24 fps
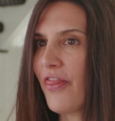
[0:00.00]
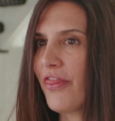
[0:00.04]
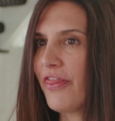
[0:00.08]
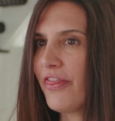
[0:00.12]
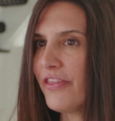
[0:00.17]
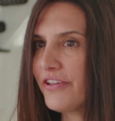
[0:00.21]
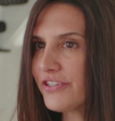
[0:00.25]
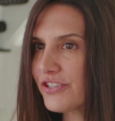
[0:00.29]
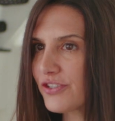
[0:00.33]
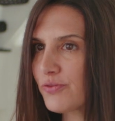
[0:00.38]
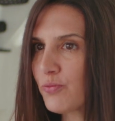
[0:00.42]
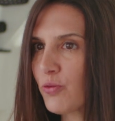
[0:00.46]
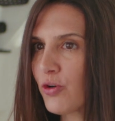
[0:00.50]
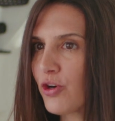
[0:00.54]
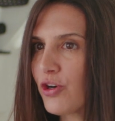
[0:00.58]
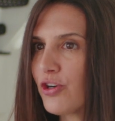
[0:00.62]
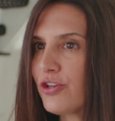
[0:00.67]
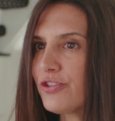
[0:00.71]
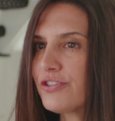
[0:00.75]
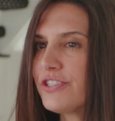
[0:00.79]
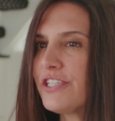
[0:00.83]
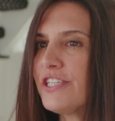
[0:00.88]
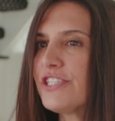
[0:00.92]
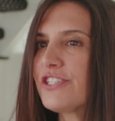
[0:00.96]
This
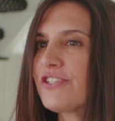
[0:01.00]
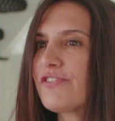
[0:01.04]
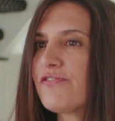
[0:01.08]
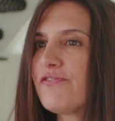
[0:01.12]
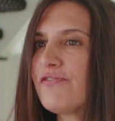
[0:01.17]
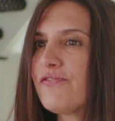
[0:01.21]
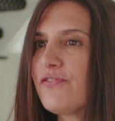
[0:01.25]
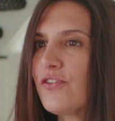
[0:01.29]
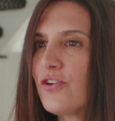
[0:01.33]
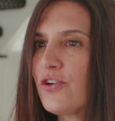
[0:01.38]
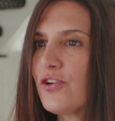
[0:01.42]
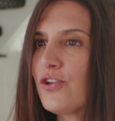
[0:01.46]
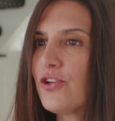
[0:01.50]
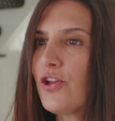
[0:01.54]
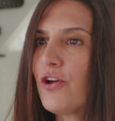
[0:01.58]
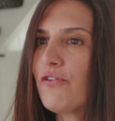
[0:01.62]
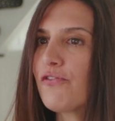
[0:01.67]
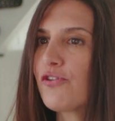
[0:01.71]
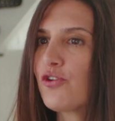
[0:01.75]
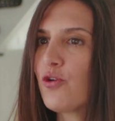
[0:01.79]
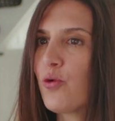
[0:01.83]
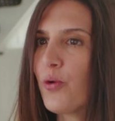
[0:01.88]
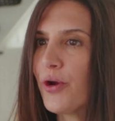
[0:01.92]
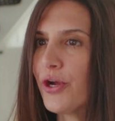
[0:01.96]
world is full
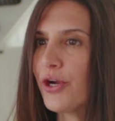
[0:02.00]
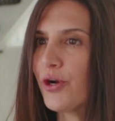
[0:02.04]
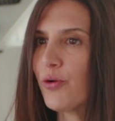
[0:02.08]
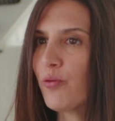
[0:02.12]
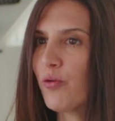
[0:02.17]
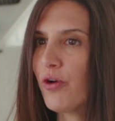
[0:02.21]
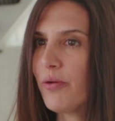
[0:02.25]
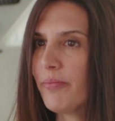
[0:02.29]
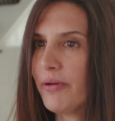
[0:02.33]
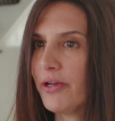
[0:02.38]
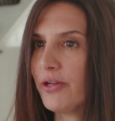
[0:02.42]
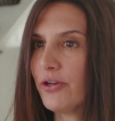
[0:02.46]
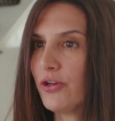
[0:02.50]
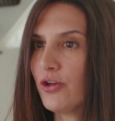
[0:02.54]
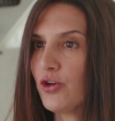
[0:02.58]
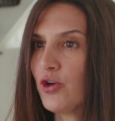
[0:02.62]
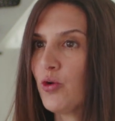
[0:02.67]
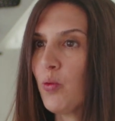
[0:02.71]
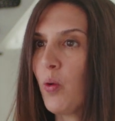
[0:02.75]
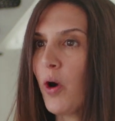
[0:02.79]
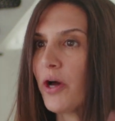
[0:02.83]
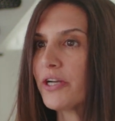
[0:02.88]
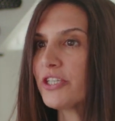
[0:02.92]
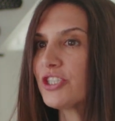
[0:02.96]
of queer women
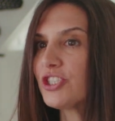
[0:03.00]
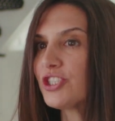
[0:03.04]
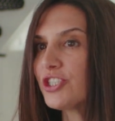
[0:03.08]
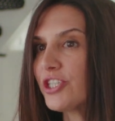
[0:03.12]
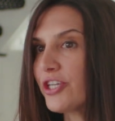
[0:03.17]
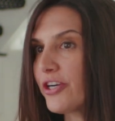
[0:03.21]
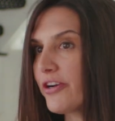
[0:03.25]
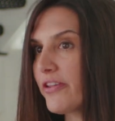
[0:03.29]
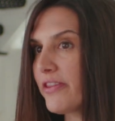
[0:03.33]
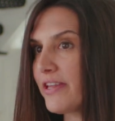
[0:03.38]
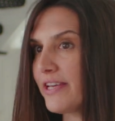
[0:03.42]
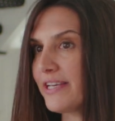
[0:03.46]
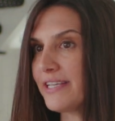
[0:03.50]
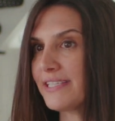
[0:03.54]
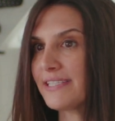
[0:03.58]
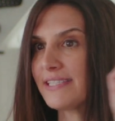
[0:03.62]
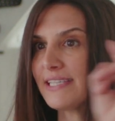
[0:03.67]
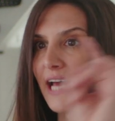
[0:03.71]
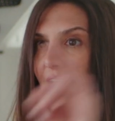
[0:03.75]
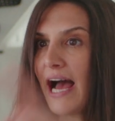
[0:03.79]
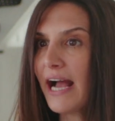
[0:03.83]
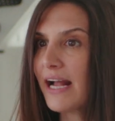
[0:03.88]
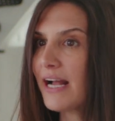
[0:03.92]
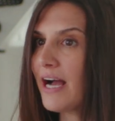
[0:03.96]
who want to share the
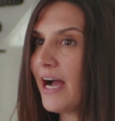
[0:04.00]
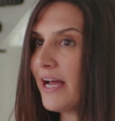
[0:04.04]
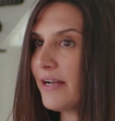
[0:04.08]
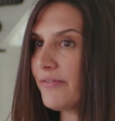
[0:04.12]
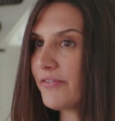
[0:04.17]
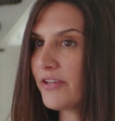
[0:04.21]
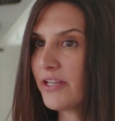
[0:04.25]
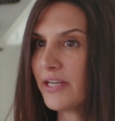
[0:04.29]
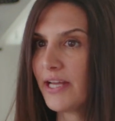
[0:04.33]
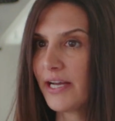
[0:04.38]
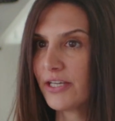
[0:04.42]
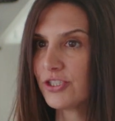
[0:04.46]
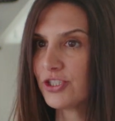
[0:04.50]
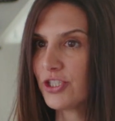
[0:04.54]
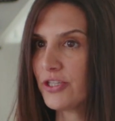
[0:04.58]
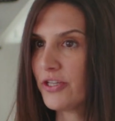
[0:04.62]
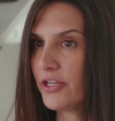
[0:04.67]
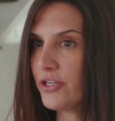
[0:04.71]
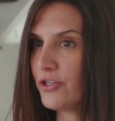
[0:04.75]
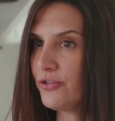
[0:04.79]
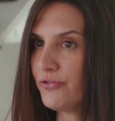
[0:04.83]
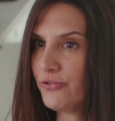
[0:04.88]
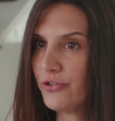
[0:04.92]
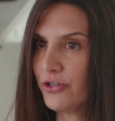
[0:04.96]
exact kind of connection
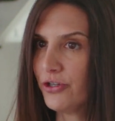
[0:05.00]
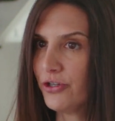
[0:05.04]
that you